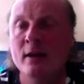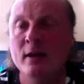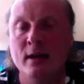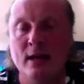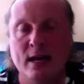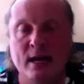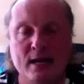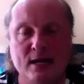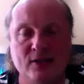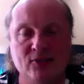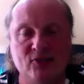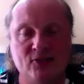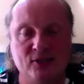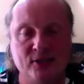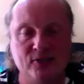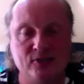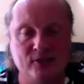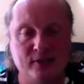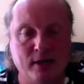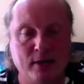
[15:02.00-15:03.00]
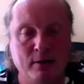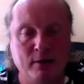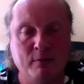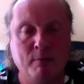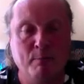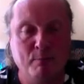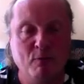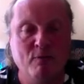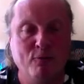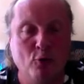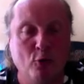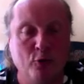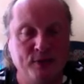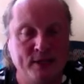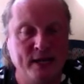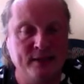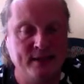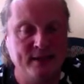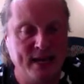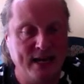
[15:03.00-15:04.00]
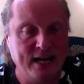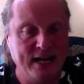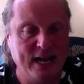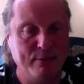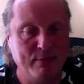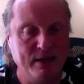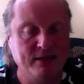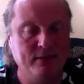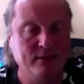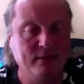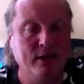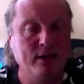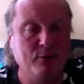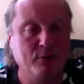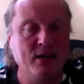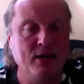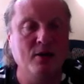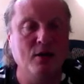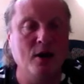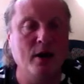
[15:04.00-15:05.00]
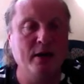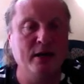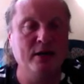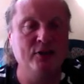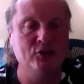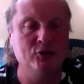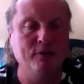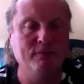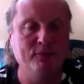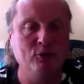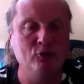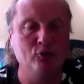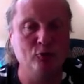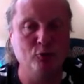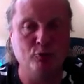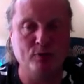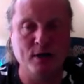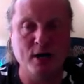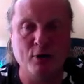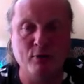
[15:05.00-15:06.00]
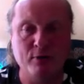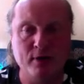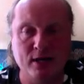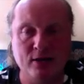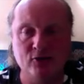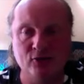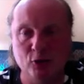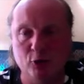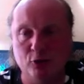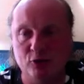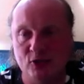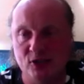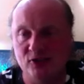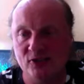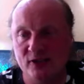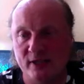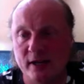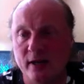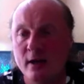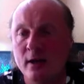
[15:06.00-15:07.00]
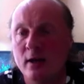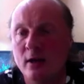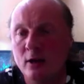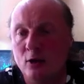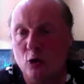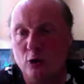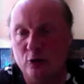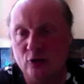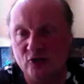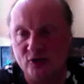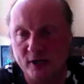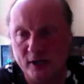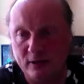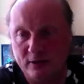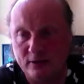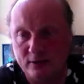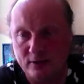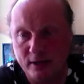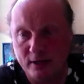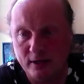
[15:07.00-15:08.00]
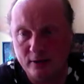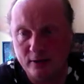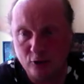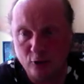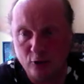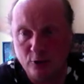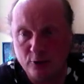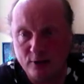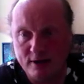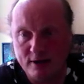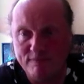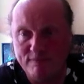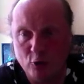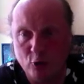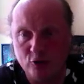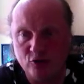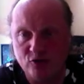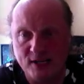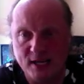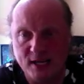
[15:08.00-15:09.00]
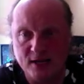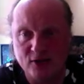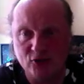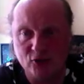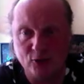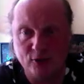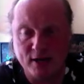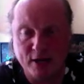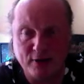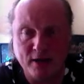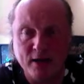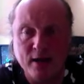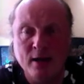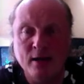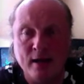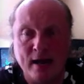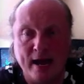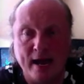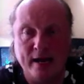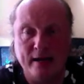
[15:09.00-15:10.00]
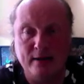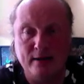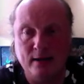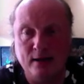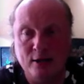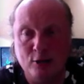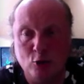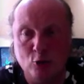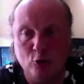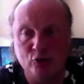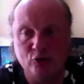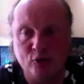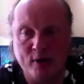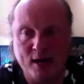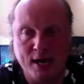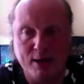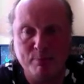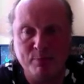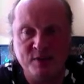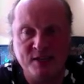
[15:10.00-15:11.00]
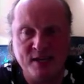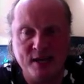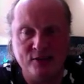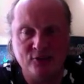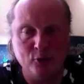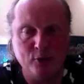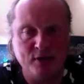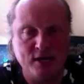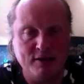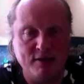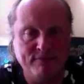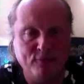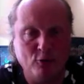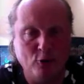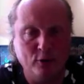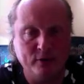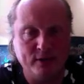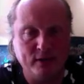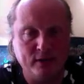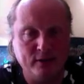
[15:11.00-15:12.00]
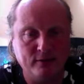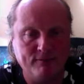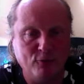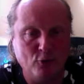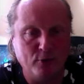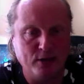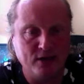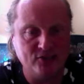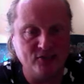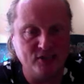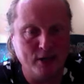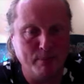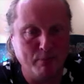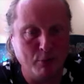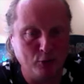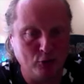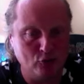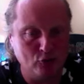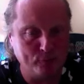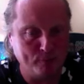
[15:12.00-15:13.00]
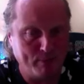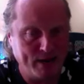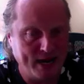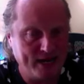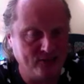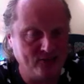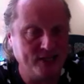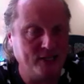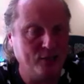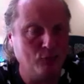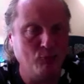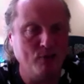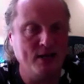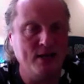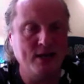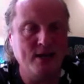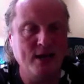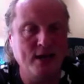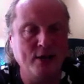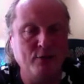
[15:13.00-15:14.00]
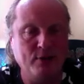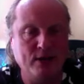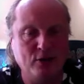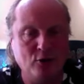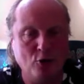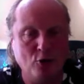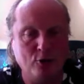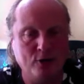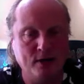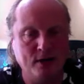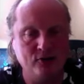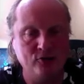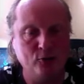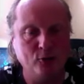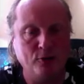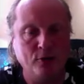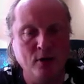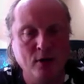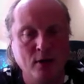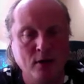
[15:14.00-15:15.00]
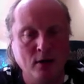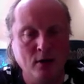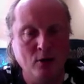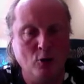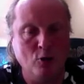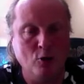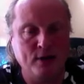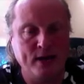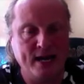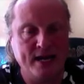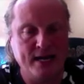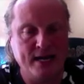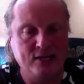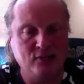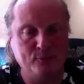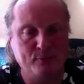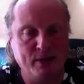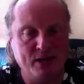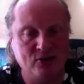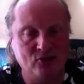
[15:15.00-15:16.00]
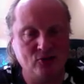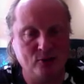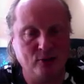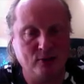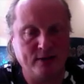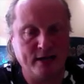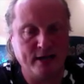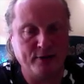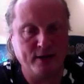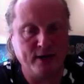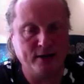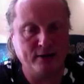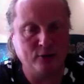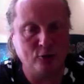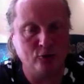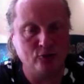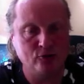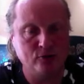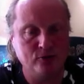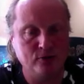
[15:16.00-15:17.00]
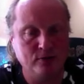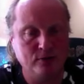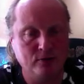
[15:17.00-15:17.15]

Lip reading: is just for that element regardless of the surroundings, so just consult the reverse dictionary and use empty as a default, that for example the space that we didn't recognize or any special characters.